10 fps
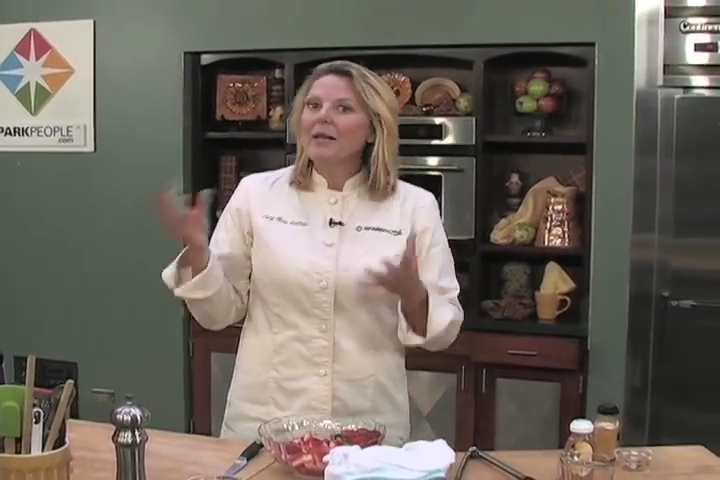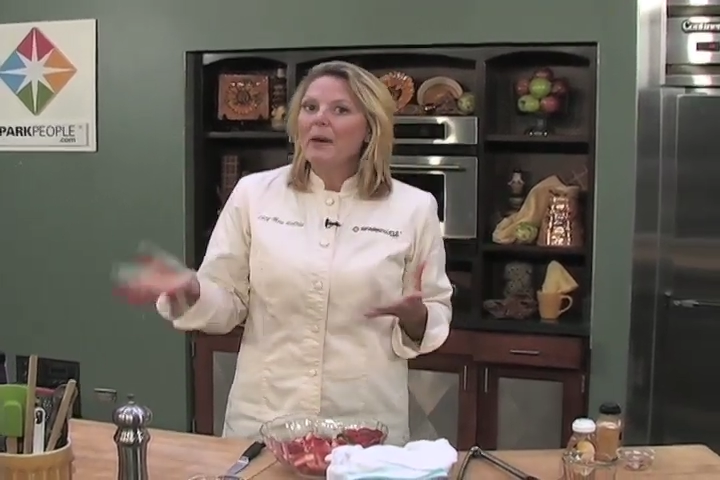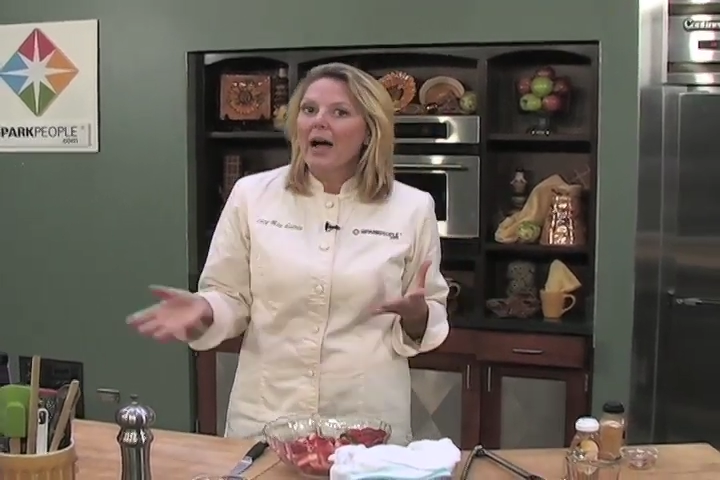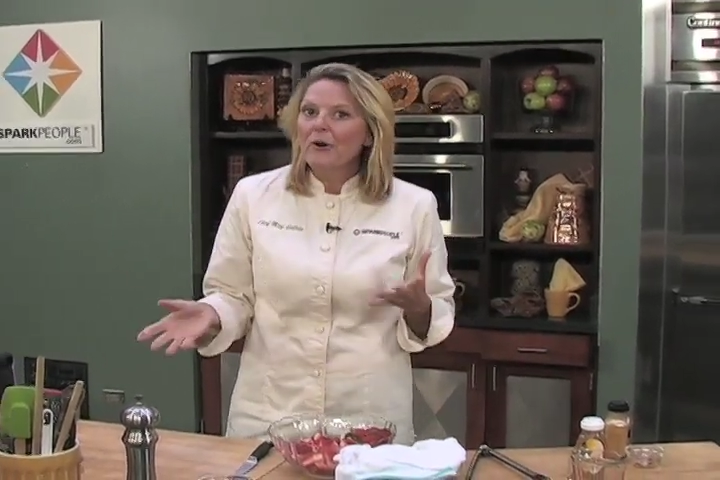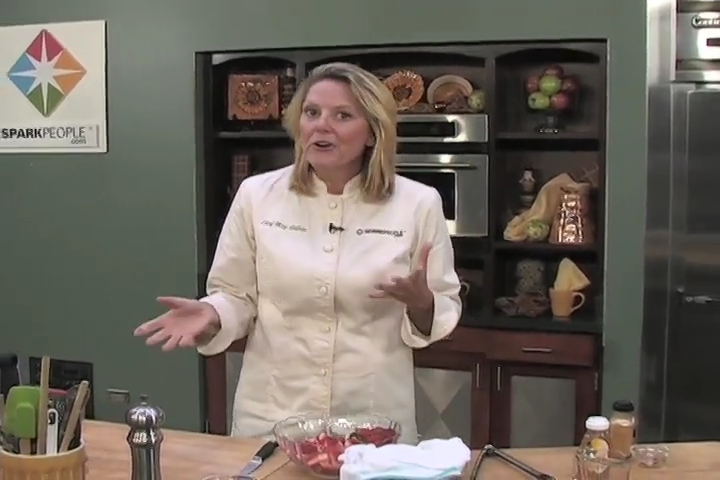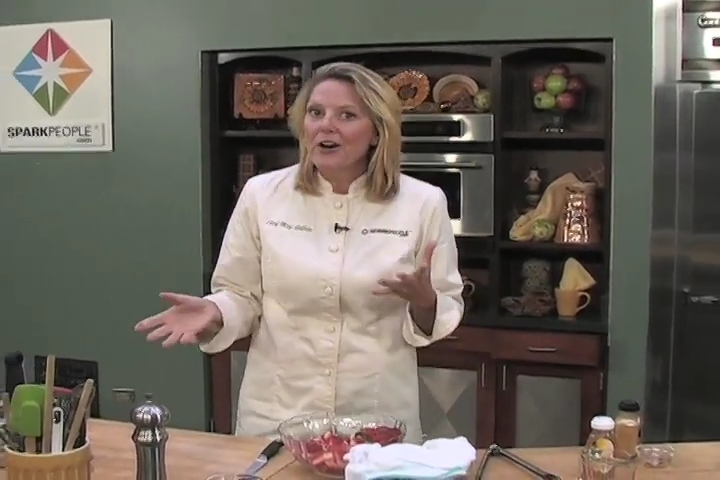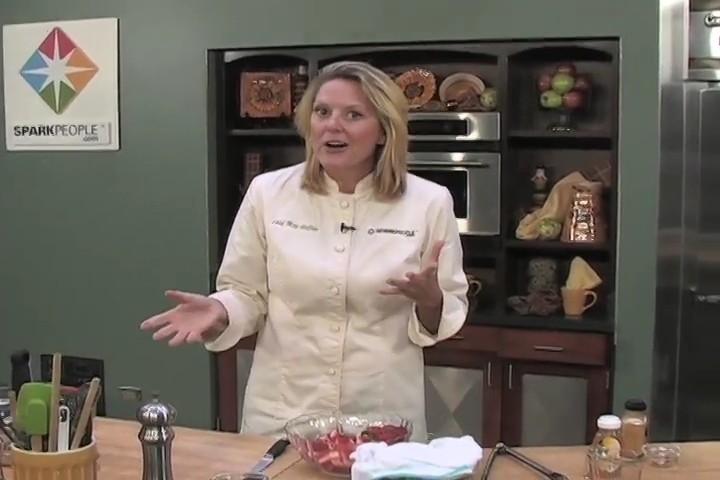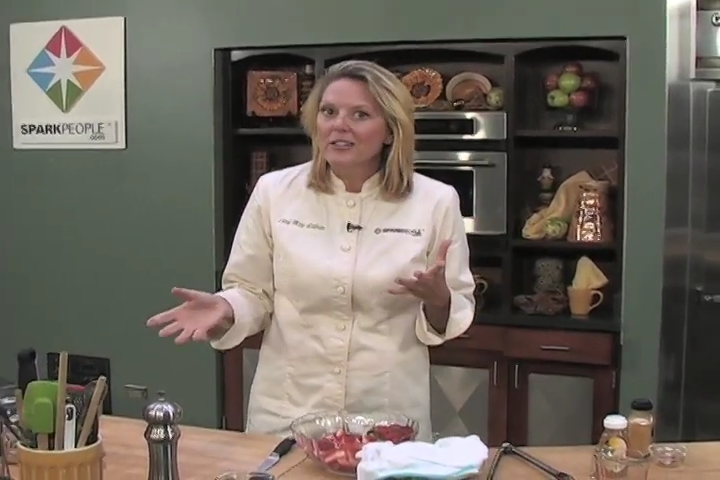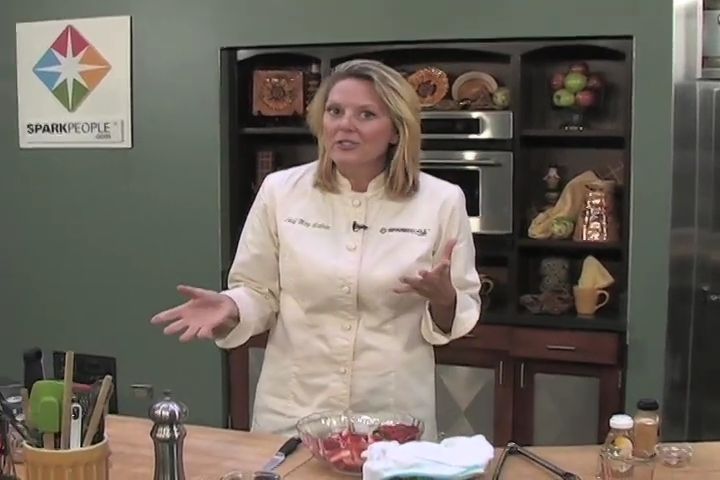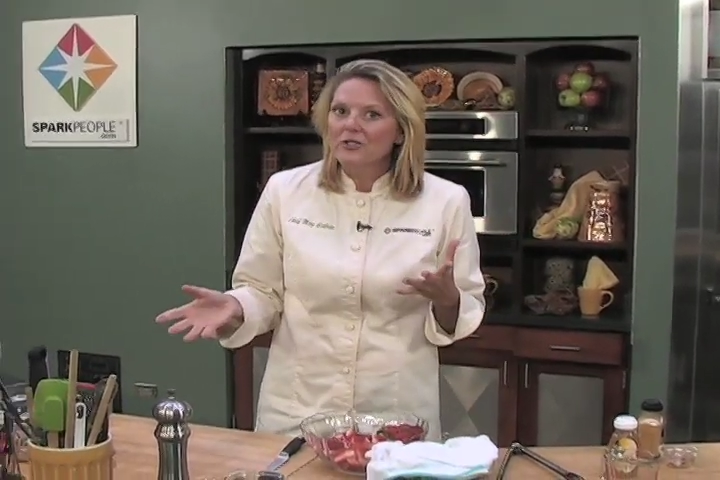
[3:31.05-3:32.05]
power
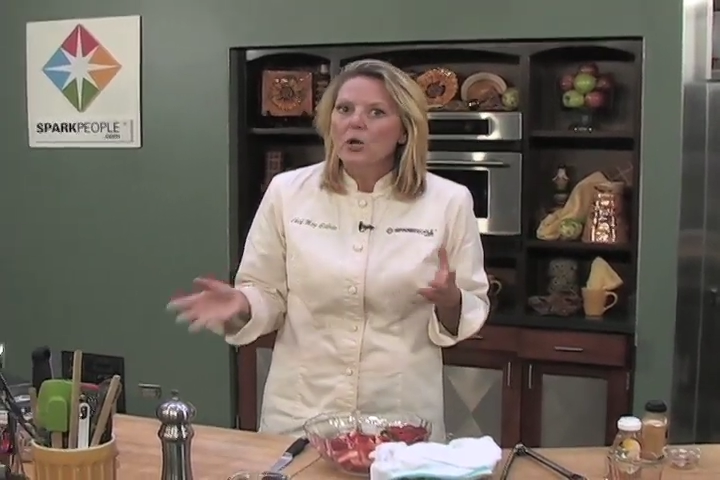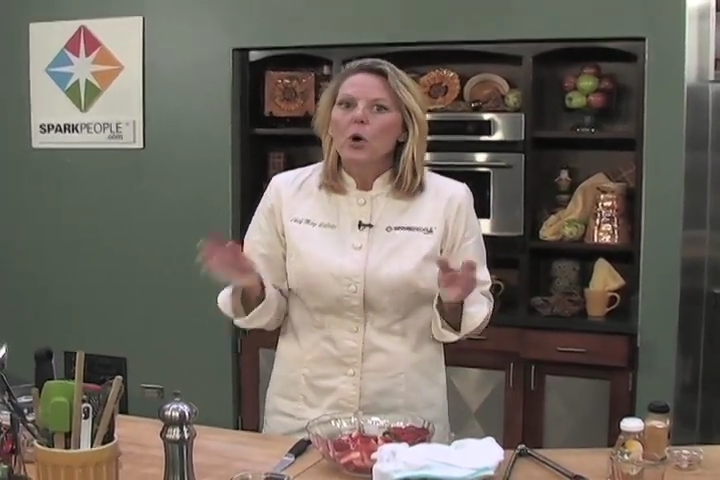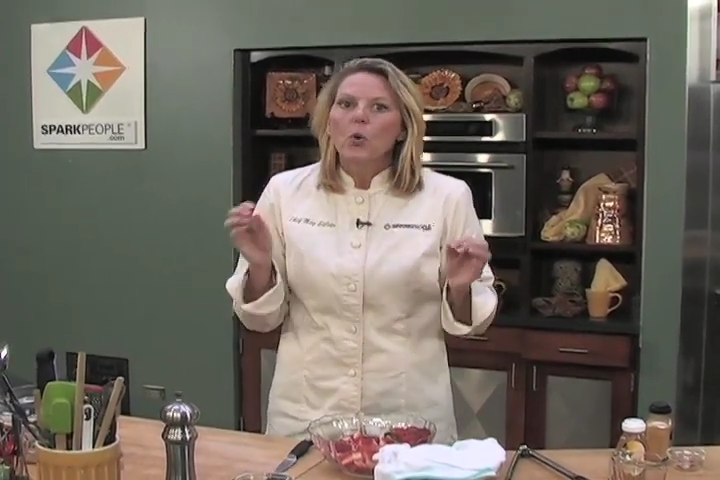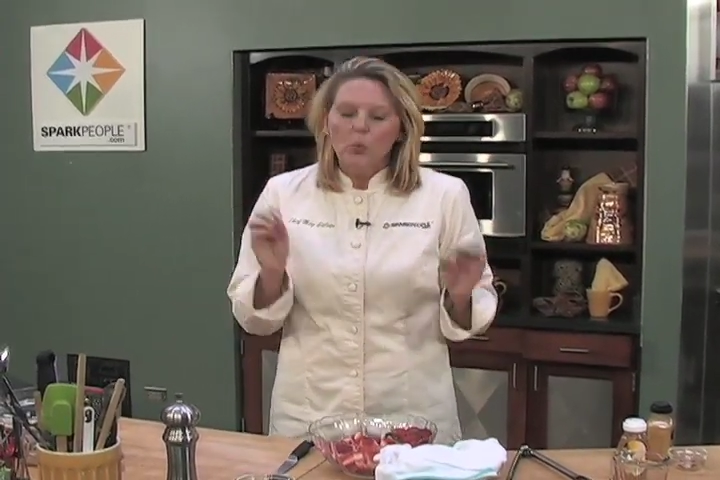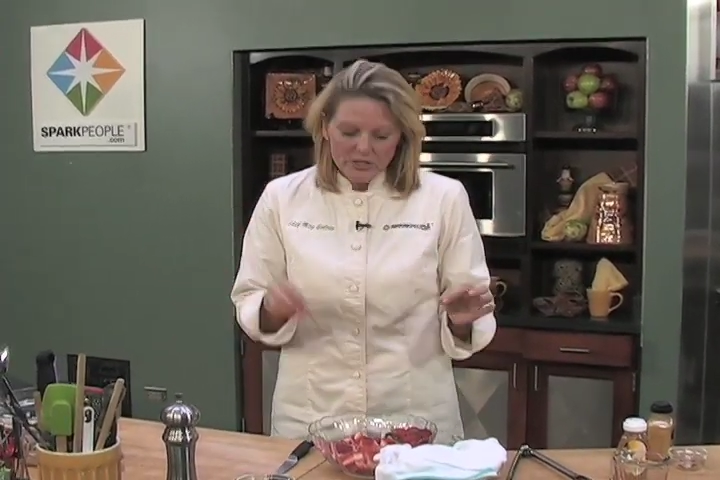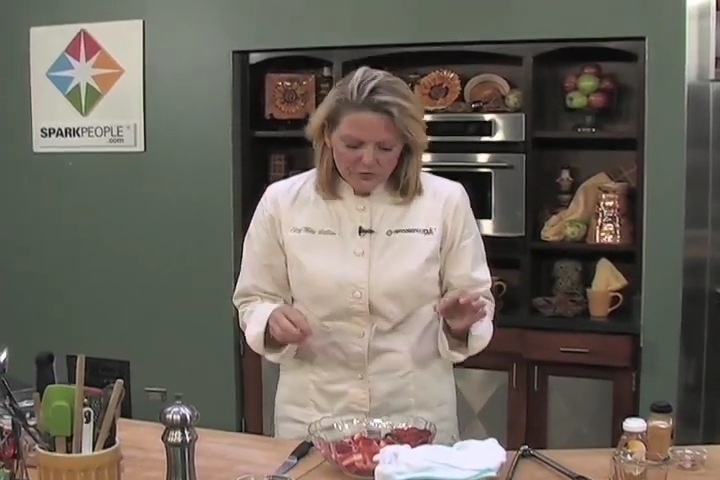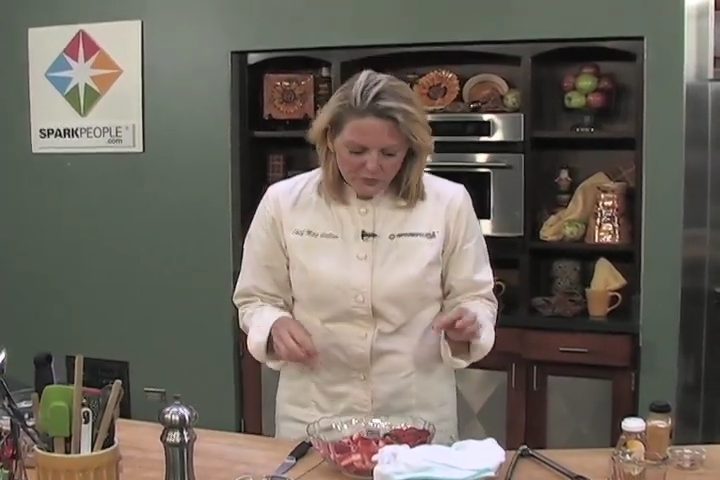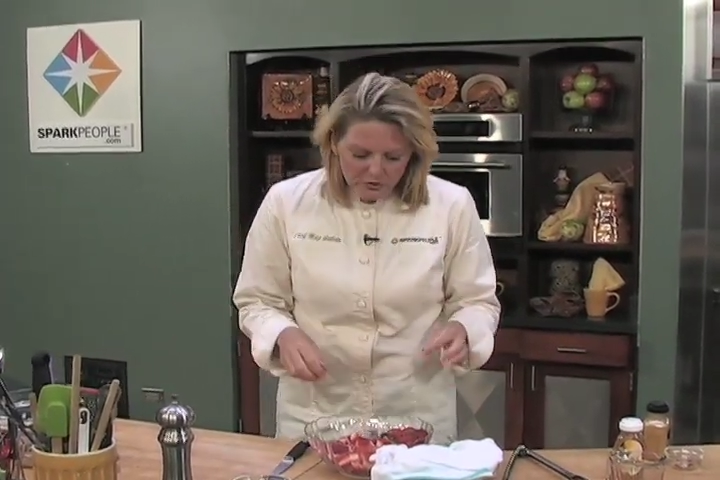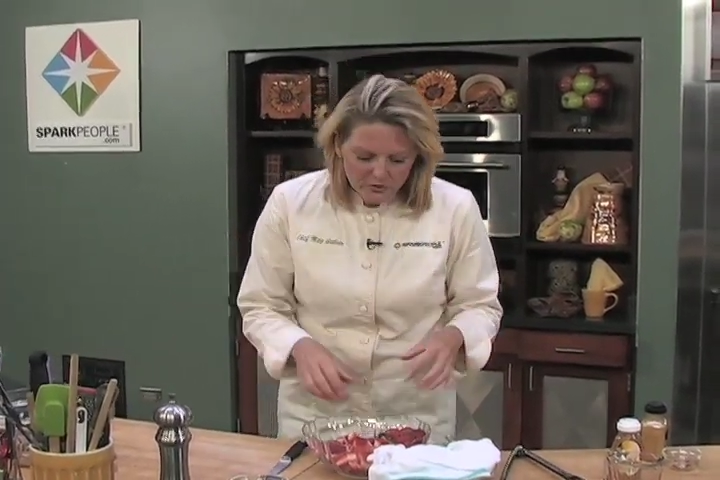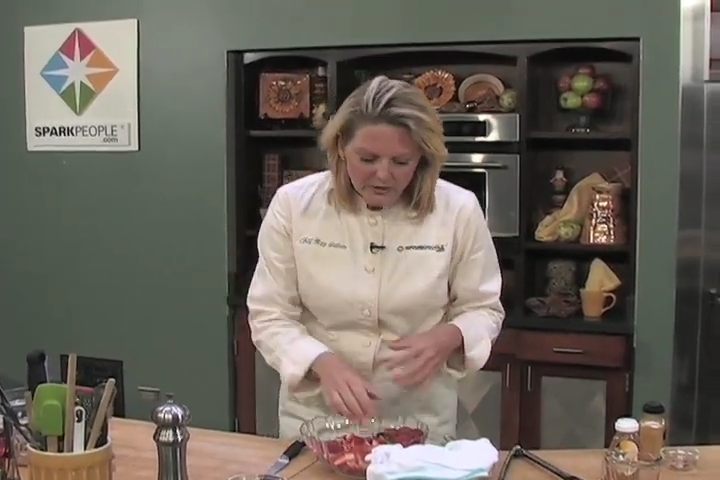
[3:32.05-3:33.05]
dollars, which
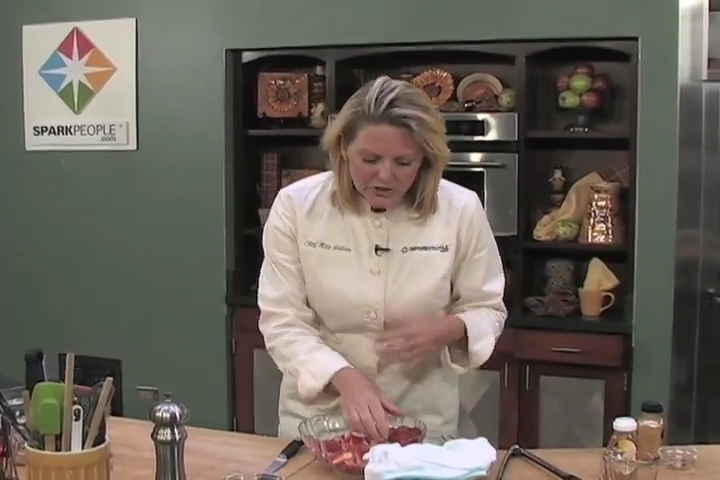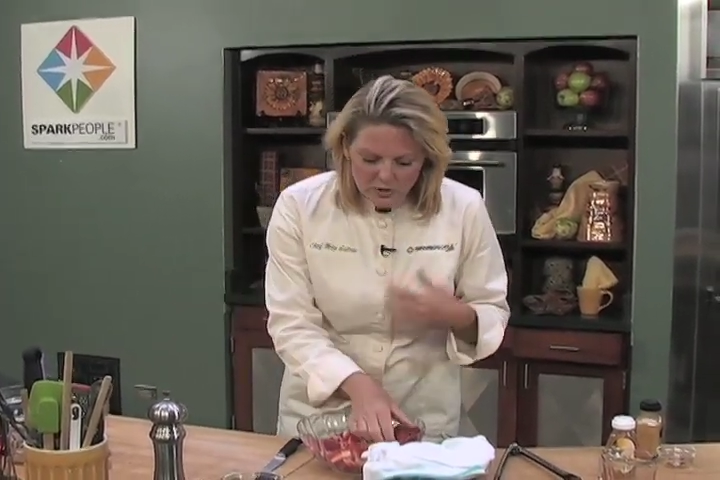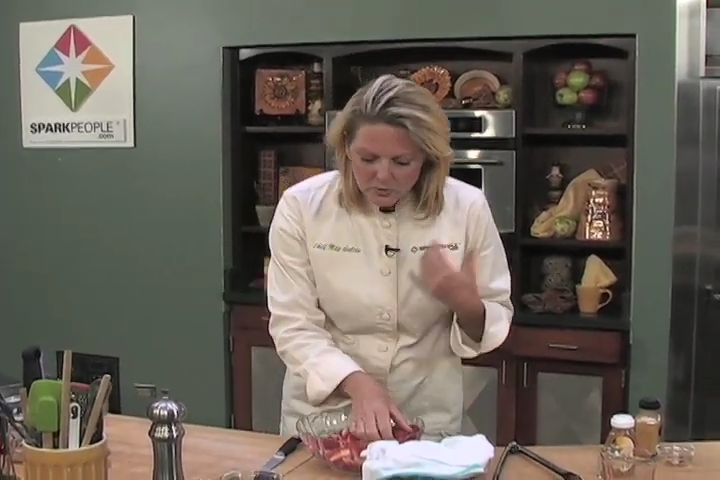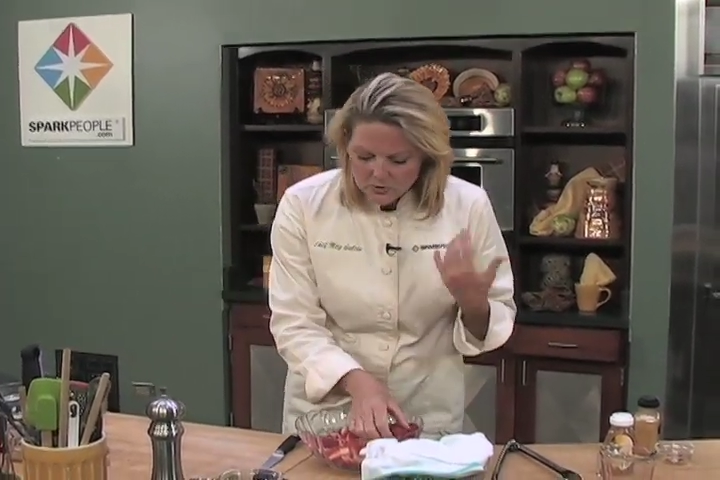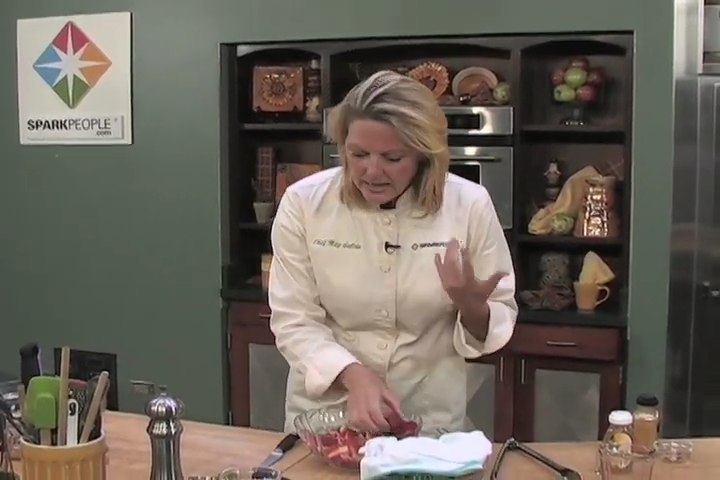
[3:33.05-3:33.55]
fruits or vegetables